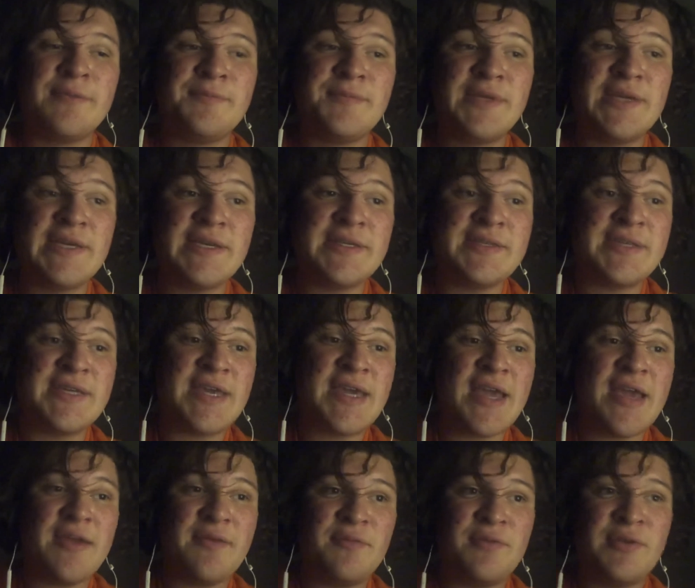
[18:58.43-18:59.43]
because he
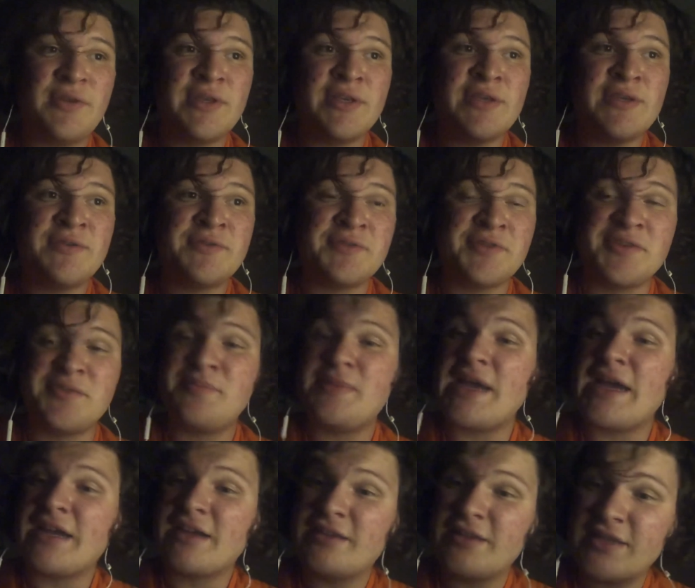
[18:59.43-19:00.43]
can't really use his
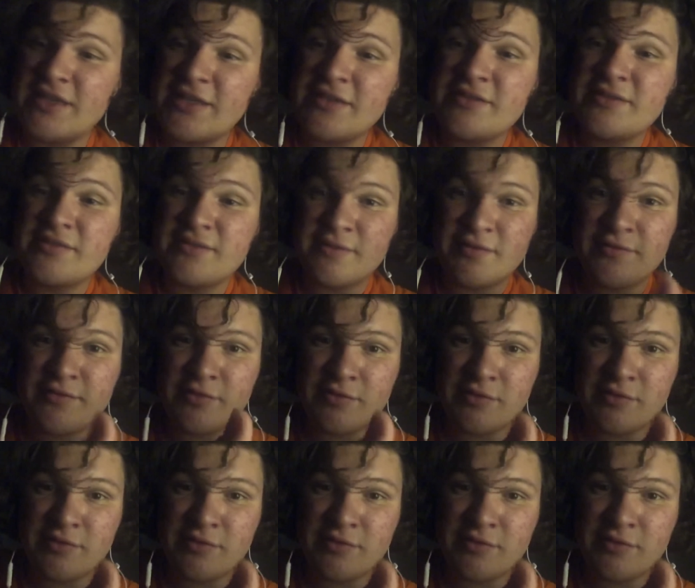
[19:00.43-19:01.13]
back legs, of